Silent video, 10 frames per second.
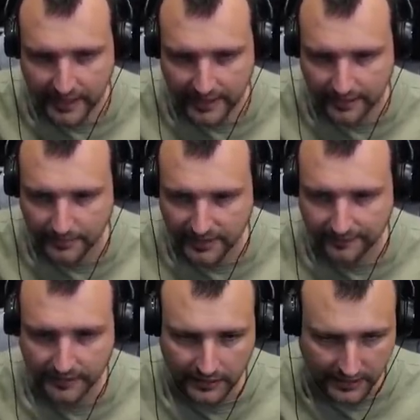I am
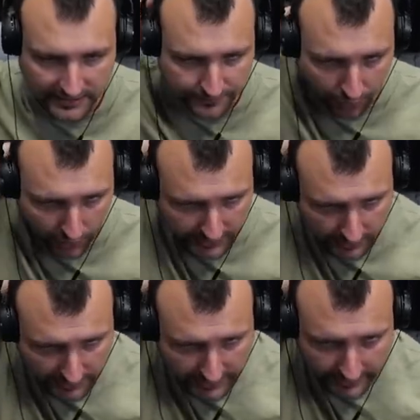definitely
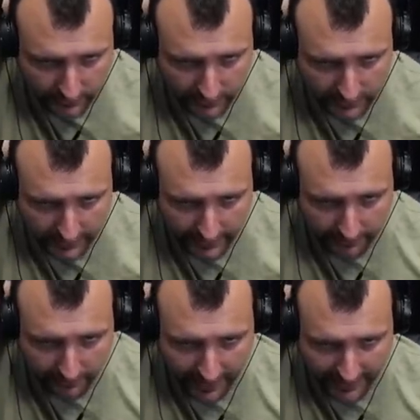spotted, but I do not really
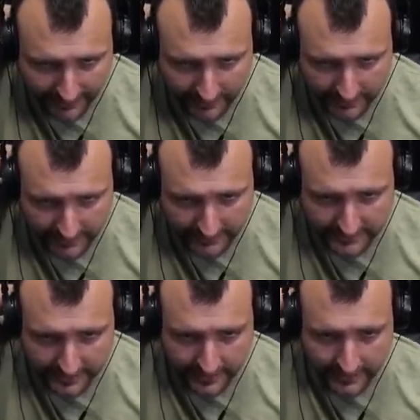mind
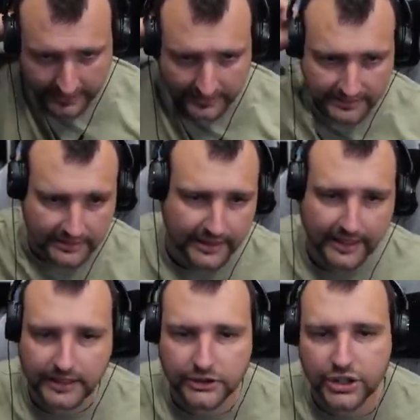this. It doesn't
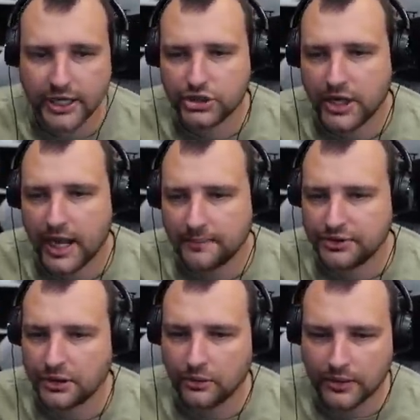really change
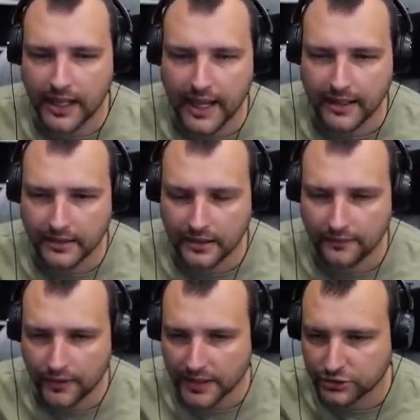absolutely anything
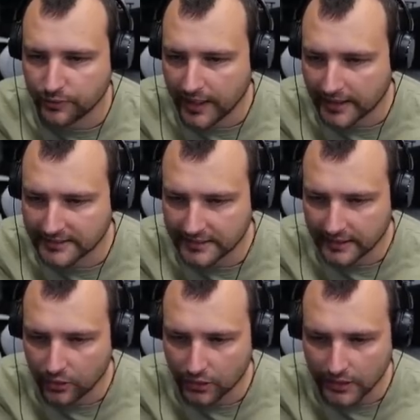for us. We are
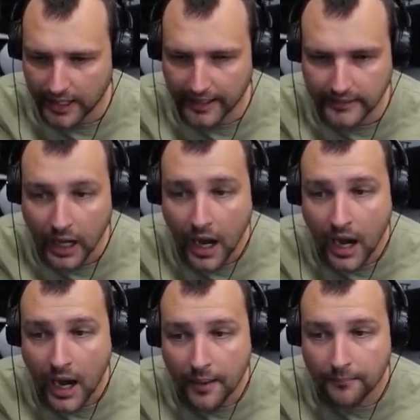sitting all right.
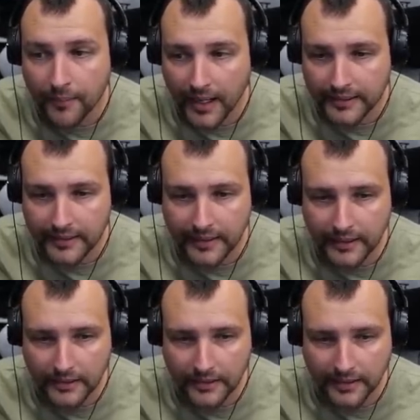
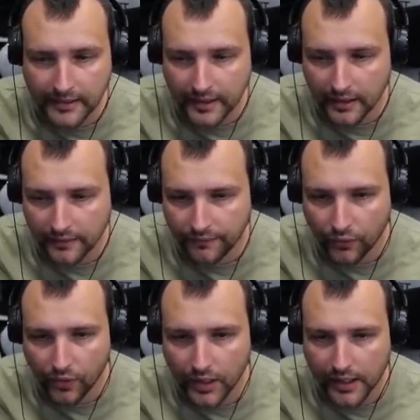Matilda tier
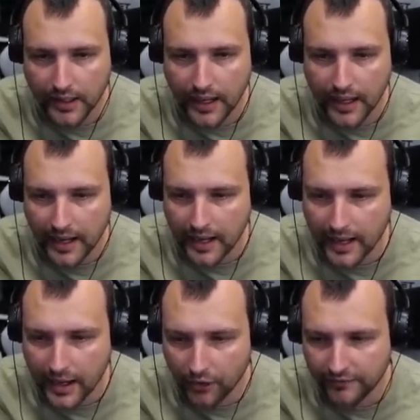
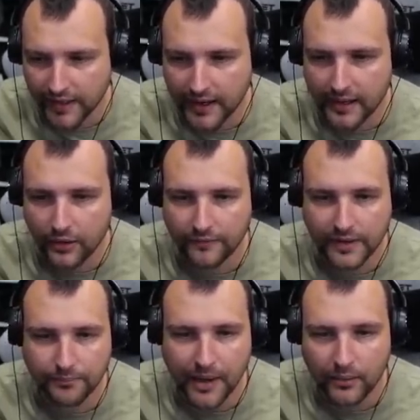4.
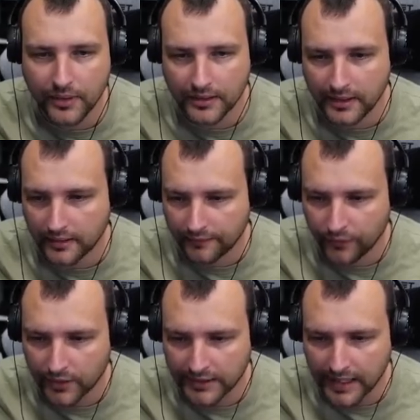Overpowered tier
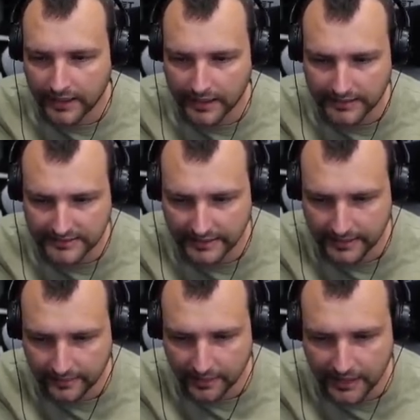4 tank. Let's eat
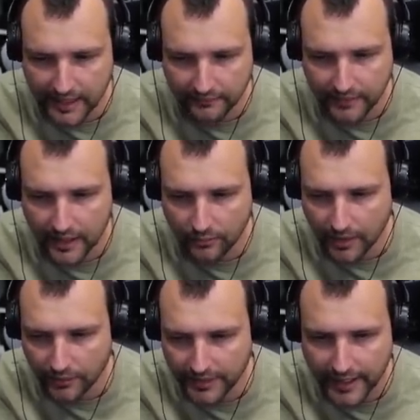him alive. How
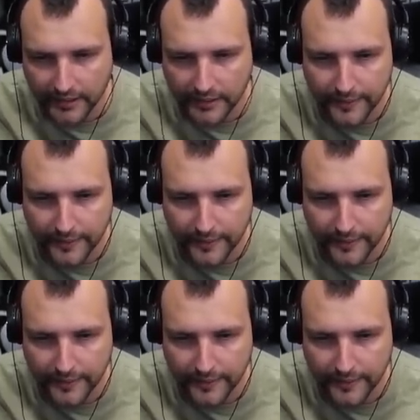about that?